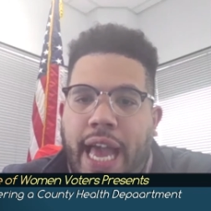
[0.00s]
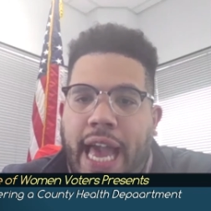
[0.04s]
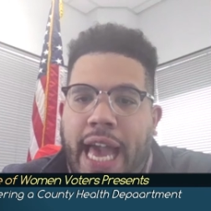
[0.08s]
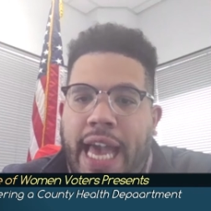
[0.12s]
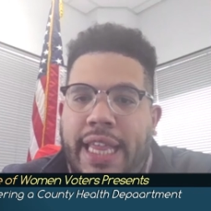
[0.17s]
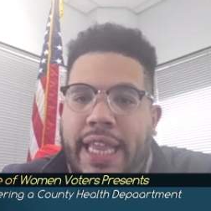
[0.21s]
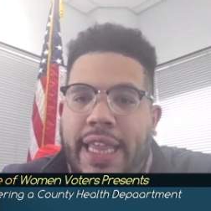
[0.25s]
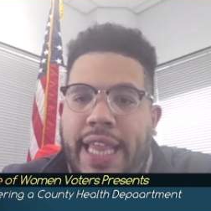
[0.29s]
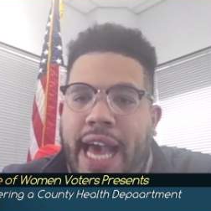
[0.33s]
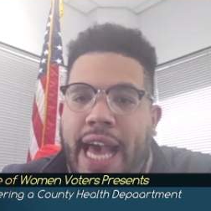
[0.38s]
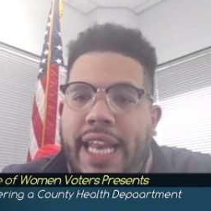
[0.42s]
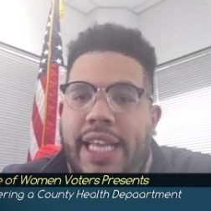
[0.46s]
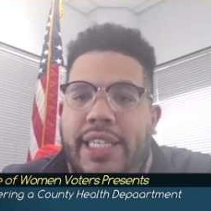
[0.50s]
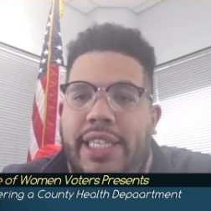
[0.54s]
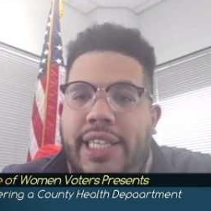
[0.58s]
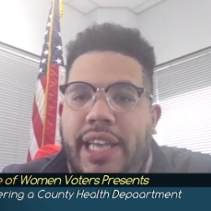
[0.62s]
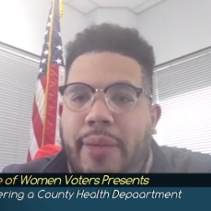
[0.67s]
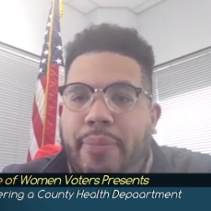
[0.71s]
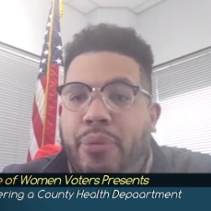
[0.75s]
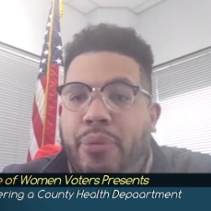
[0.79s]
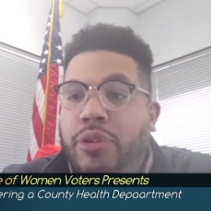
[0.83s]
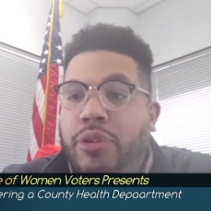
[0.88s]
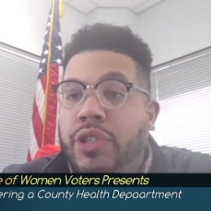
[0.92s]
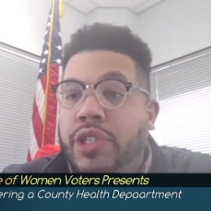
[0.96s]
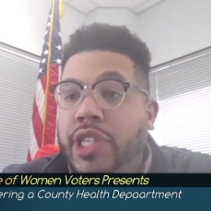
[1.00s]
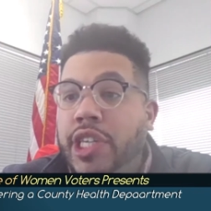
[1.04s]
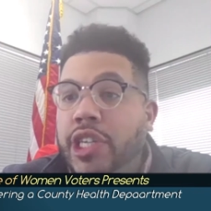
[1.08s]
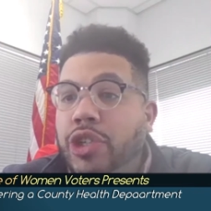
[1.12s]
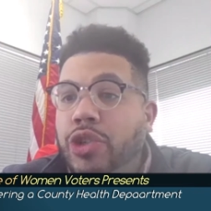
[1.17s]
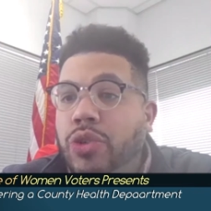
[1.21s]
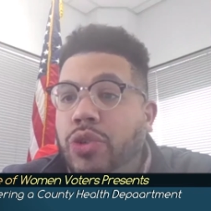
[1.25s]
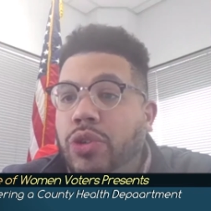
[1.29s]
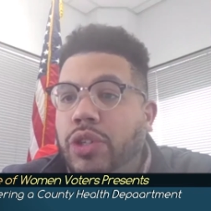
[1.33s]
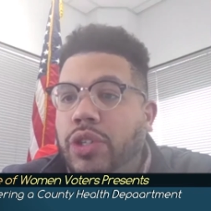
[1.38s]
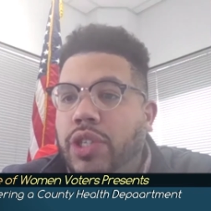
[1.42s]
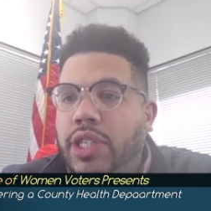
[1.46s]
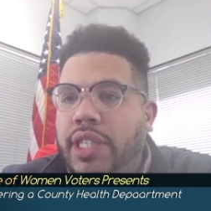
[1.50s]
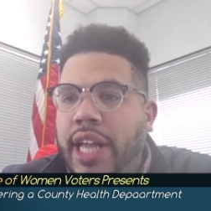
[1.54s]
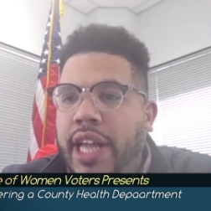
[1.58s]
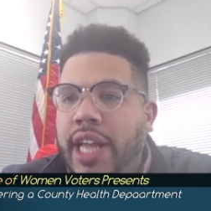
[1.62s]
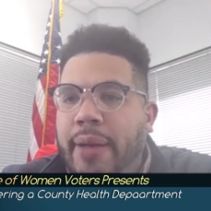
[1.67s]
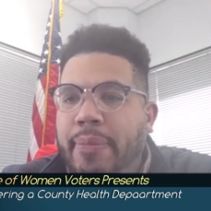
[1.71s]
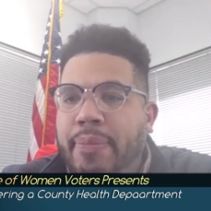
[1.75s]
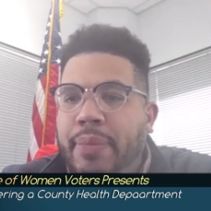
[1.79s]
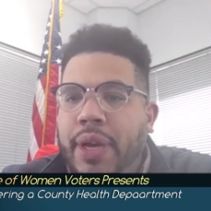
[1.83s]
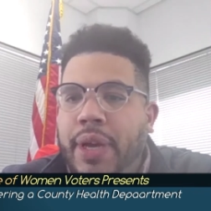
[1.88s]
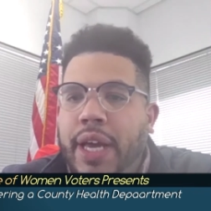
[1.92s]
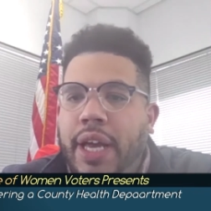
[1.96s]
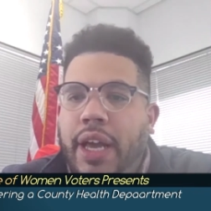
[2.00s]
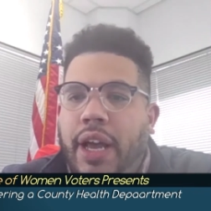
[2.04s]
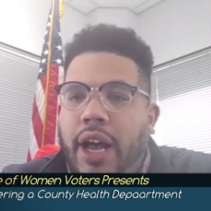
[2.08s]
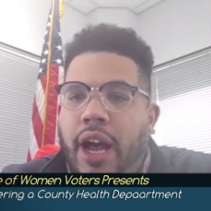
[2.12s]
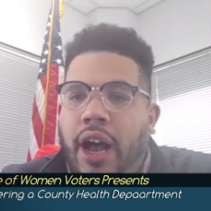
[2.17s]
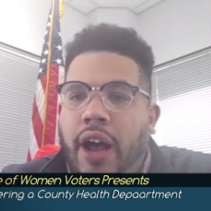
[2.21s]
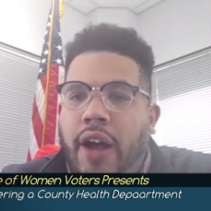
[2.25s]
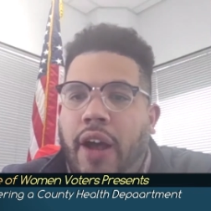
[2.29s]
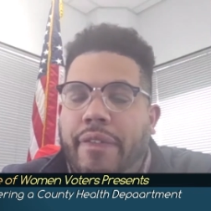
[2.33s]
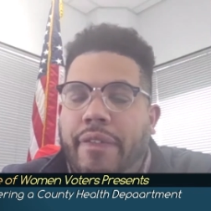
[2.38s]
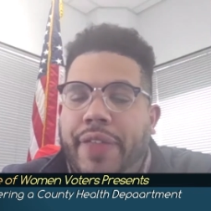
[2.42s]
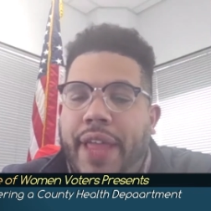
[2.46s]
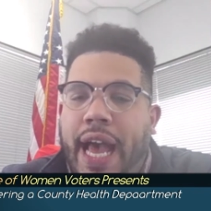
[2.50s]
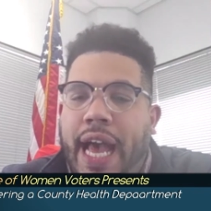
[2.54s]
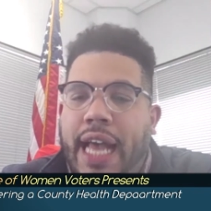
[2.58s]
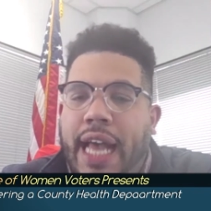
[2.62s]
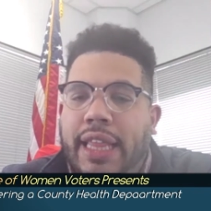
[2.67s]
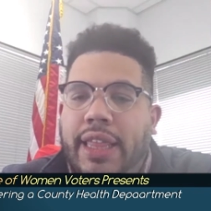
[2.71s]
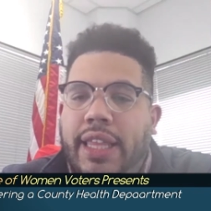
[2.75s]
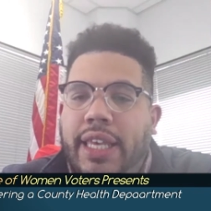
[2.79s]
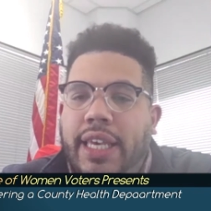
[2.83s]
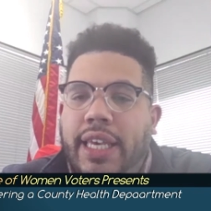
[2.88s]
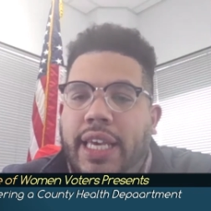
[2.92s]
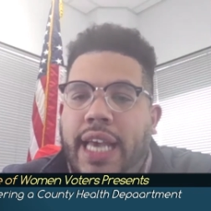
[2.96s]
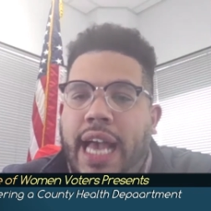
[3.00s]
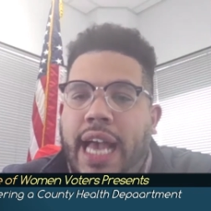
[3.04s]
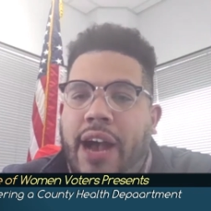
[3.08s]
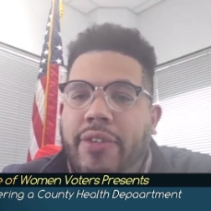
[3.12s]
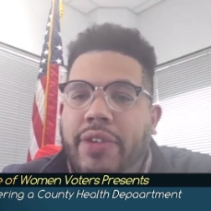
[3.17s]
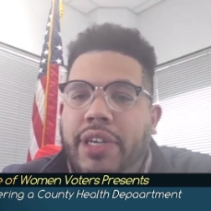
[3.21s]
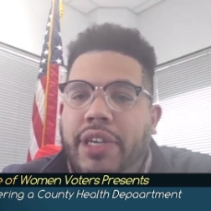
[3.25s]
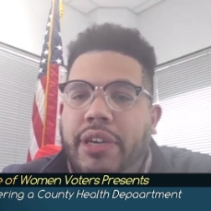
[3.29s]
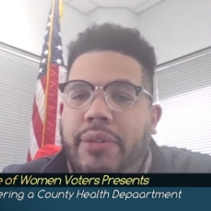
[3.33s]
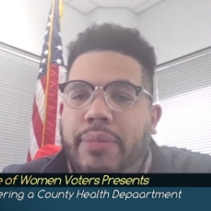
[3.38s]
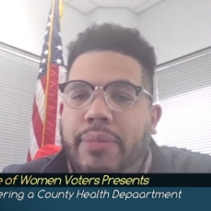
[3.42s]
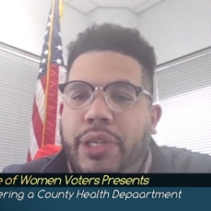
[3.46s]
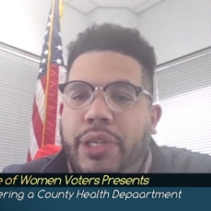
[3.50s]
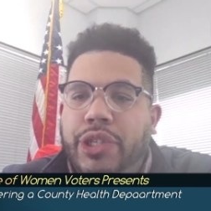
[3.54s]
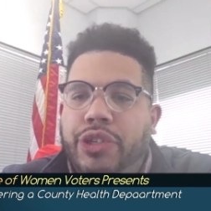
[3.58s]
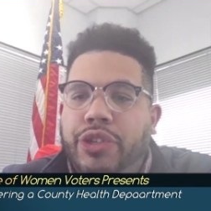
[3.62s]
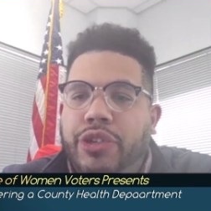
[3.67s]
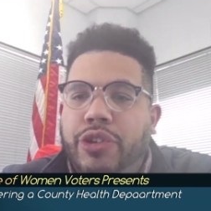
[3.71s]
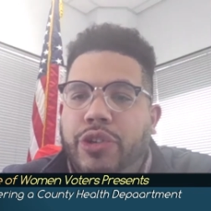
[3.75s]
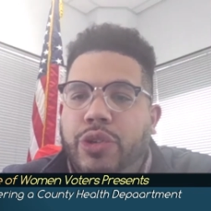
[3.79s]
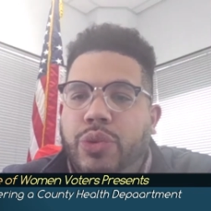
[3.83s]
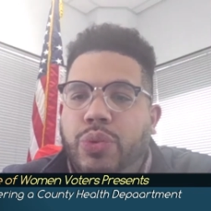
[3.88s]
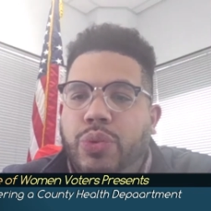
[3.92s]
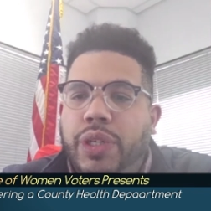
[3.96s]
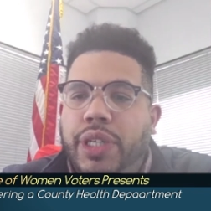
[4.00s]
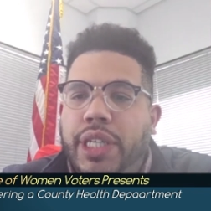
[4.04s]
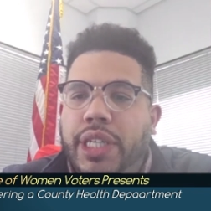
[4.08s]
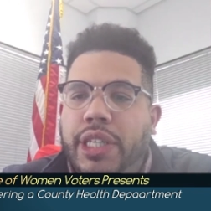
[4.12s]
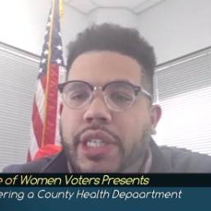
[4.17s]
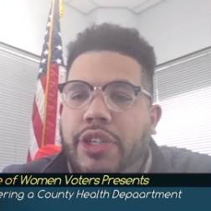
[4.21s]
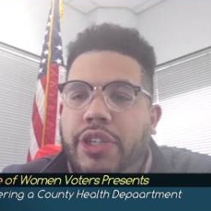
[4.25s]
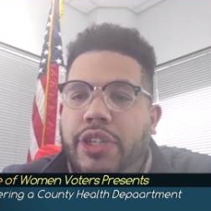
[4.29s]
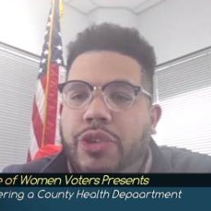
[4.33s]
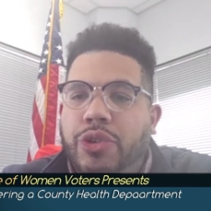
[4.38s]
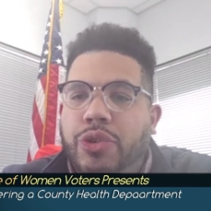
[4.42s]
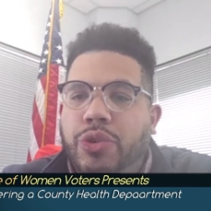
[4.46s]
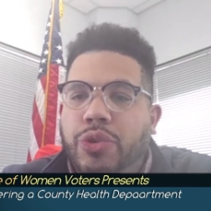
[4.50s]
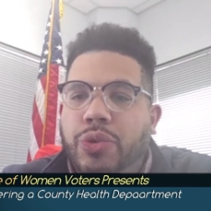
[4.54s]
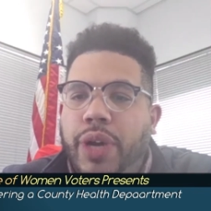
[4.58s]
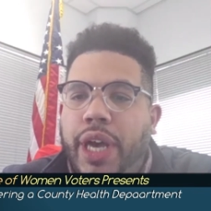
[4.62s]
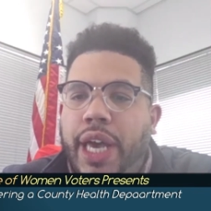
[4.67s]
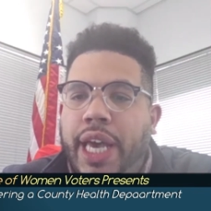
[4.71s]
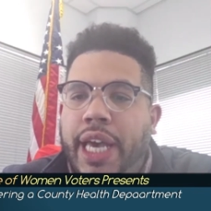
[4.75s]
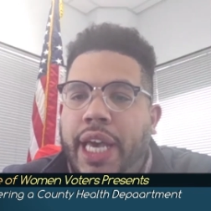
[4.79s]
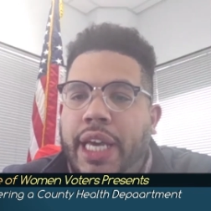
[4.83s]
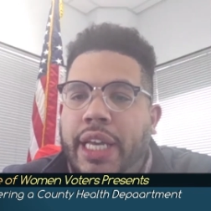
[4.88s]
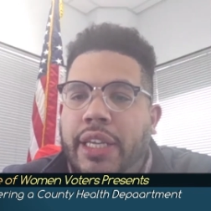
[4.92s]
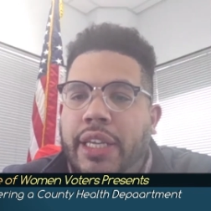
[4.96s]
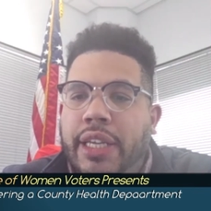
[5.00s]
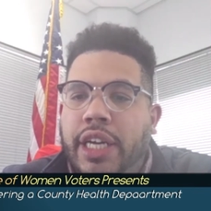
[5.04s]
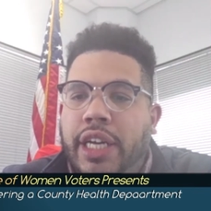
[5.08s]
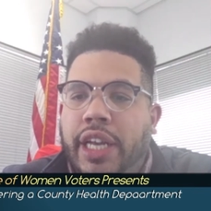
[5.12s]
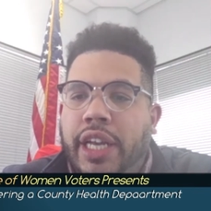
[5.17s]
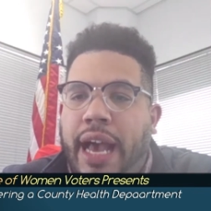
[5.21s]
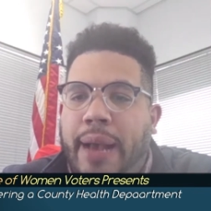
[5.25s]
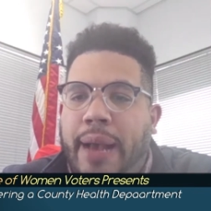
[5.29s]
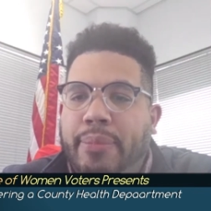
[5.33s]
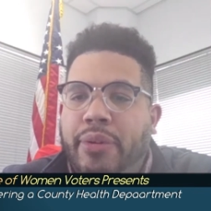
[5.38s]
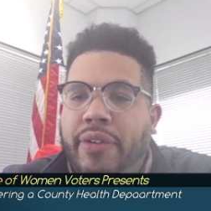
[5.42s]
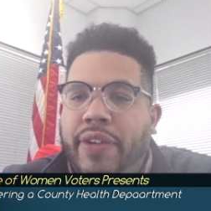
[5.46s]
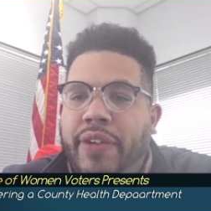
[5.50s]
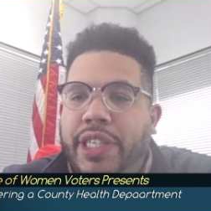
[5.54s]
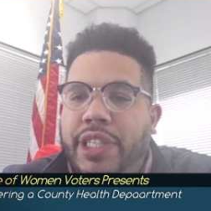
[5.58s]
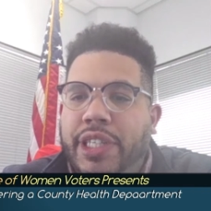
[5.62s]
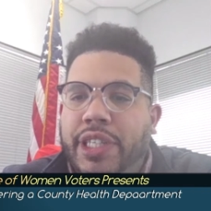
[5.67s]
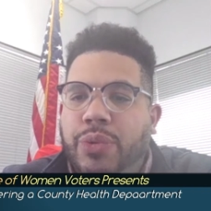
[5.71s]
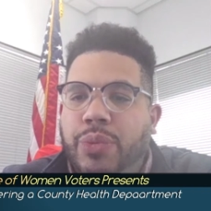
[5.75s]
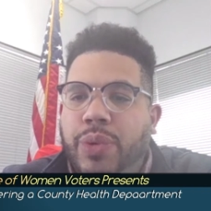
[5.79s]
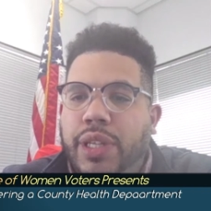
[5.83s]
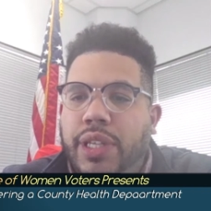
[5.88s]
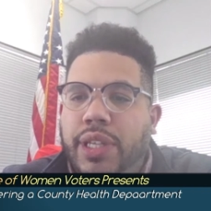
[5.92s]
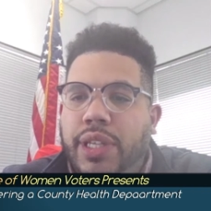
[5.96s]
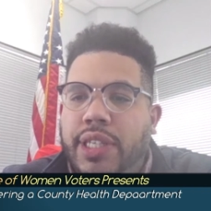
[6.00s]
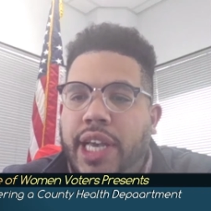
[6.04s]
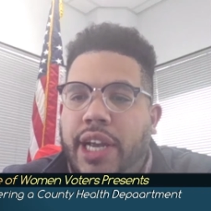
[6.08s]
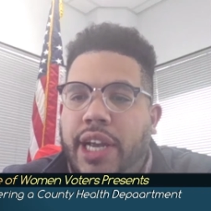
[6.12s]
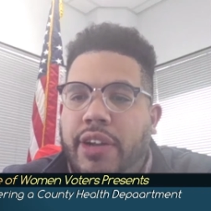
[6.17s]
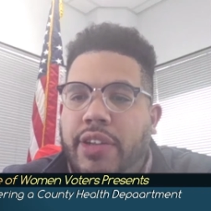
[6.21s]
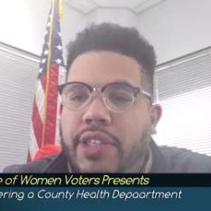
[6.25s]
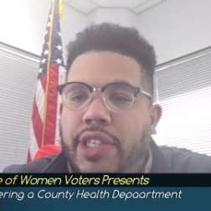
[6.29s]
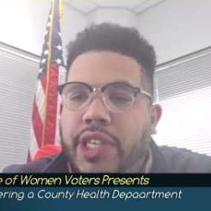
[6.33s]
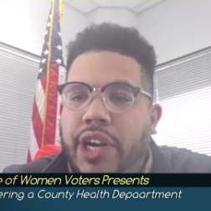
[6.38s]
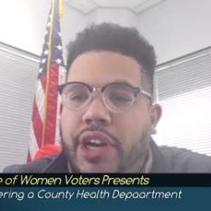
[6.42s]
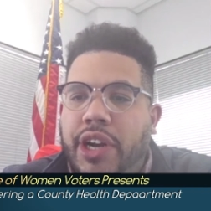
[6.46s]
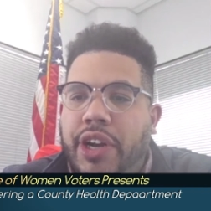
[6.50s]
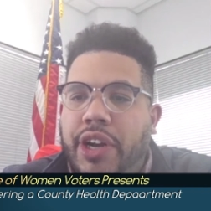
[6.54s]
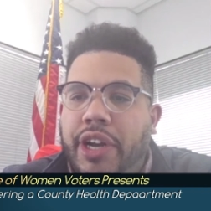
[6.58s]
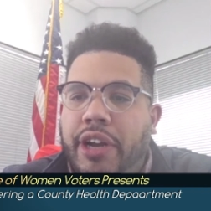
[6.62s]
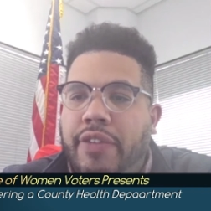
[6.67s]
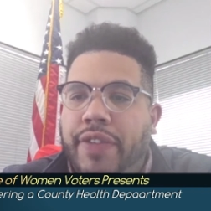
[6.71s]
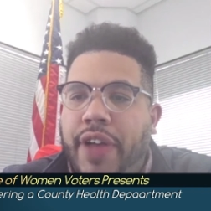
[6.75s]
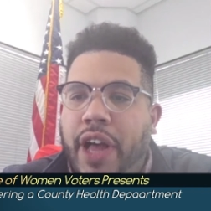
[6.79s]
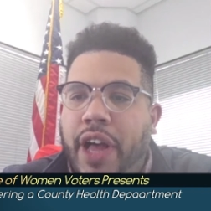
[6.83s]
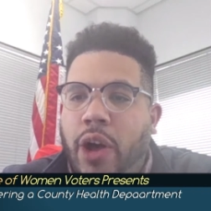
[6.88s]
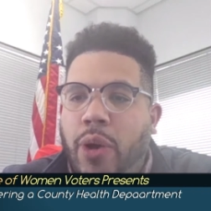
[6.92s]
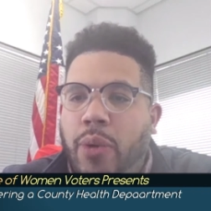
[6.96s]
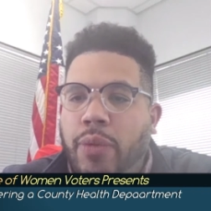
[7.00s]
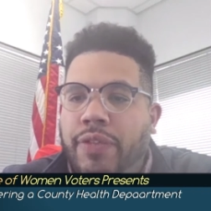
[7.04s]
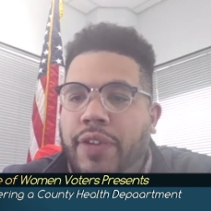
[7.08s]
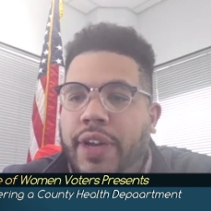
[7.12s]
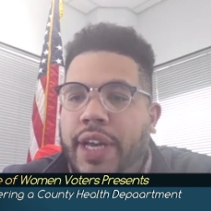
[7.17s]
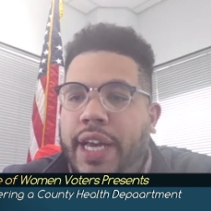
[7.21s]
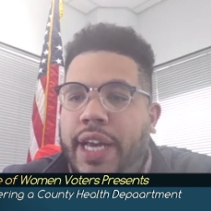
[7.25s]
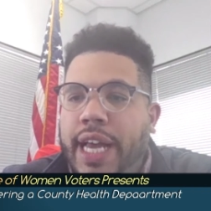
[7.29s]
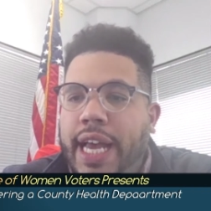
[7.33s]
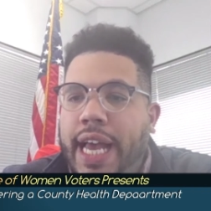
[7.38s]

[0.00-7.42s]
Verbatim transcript: and that is a procedural step uh, that the county commissioners would need to do in collaboration with the Secretary of Health,